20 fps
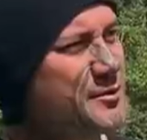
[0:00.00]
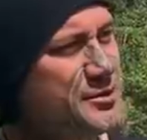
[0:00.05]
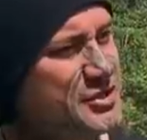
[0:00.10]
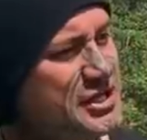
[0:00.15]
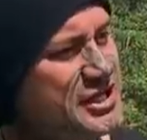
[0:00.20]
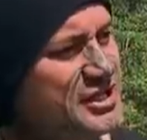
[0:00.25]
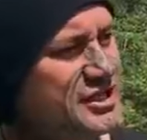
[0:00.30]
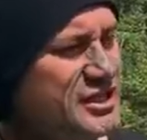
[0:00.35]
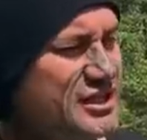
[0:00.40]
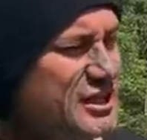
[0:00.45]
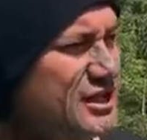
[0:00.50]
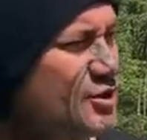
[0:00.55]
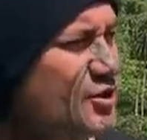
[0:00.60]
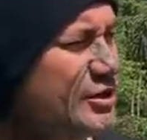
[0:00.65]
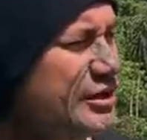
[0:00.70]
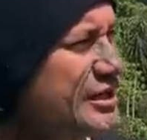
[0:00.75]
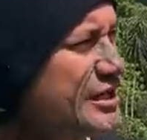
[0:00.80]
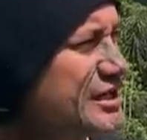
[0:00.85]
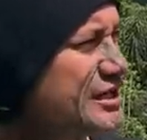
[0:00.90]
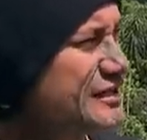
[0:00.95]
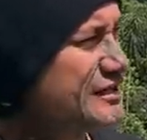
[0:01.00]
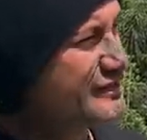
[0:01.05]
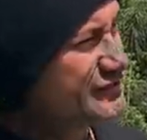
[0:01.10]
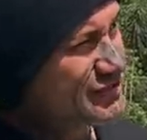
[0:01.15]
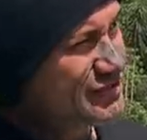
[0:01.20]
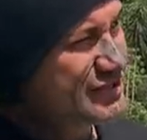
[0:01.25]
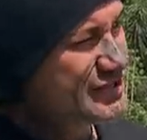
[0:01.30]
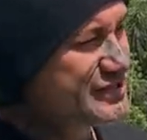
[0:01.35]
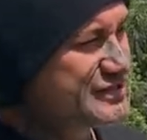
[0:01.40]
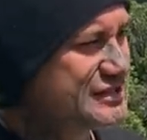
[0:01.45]
when you actually look at it,
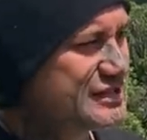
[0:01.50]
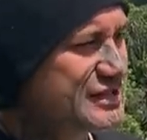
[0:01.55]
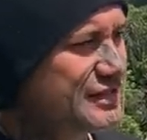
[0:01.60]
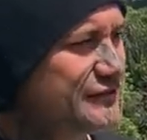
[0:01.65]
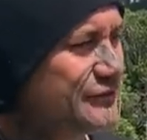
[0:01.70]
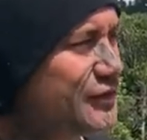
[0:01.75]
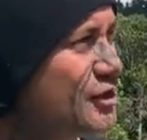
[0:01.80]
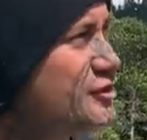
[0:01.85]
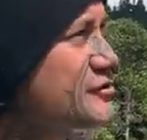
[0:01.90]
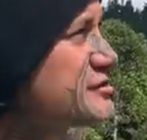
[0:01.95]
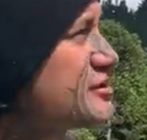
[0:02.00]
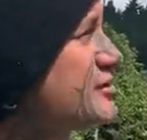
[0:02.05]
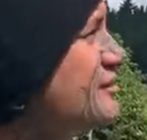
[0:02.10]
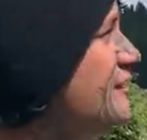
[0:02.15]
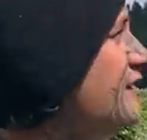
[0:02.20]
you can see the flow. So